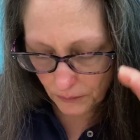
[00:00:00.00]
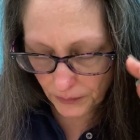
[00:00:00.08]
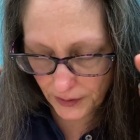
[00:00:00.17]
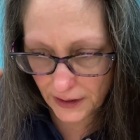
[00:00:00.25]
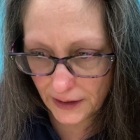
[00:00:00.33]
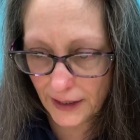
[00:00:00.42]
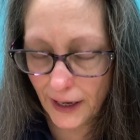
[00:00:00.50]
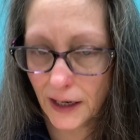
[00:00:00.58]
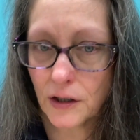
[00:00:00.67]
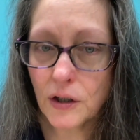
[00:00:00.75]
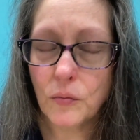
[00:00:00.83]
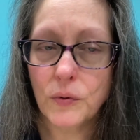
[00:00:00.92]
But that
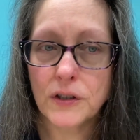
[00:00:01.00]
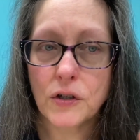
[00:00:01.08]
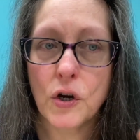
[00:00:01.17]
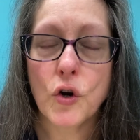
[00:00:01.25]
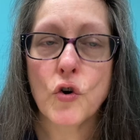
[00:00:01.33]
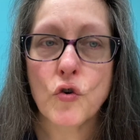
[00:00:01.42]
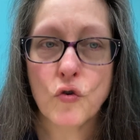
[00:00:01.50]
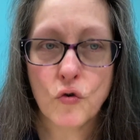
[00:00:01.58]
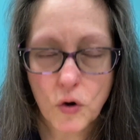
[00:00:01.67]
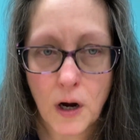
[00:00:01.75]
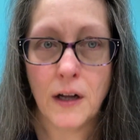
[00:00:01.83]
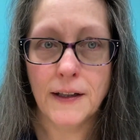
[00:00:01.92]
girl was
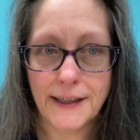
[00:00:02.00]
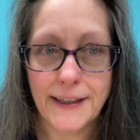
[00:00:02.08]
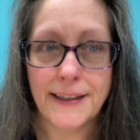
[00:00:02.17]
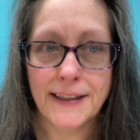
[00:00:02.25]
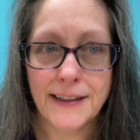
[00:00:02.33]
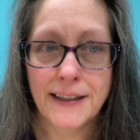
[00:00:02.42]
crawling.